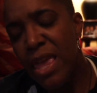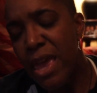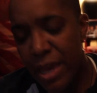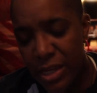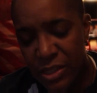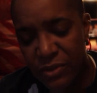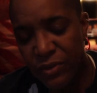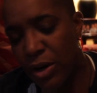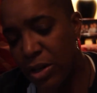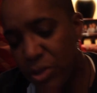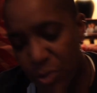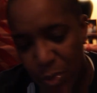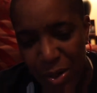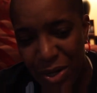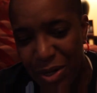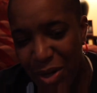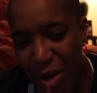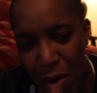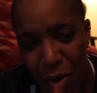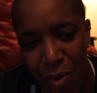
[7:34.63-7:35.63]
As far as we
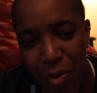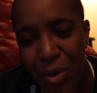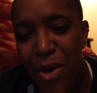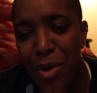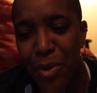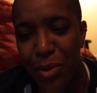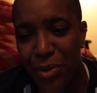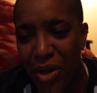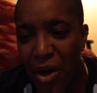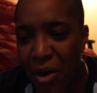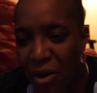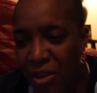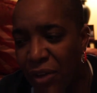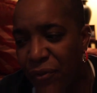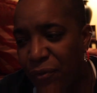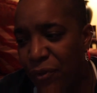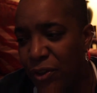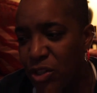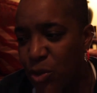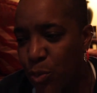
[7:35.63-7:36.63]
know, with all
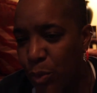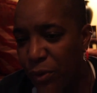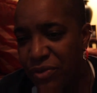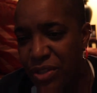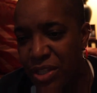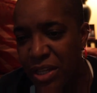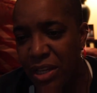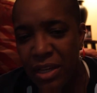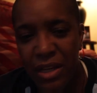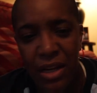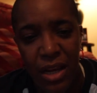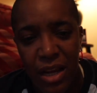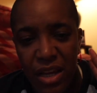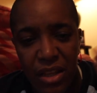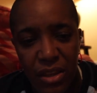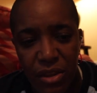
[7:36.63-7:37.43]
that footage we've seen,